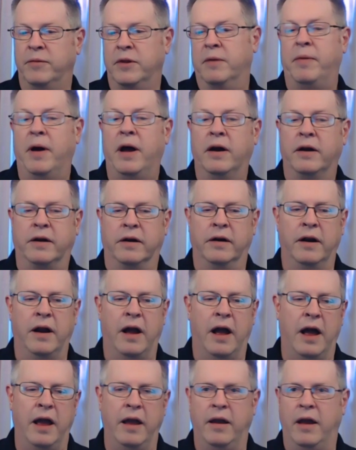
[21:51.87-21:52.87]
bunker,
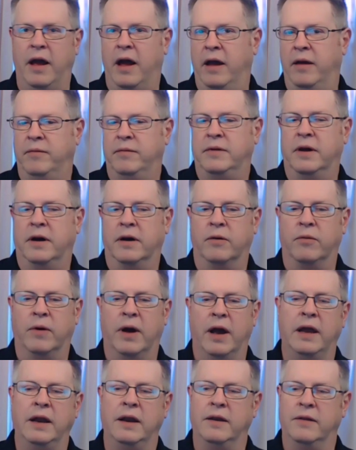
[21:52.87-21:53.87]
I, am Doug White.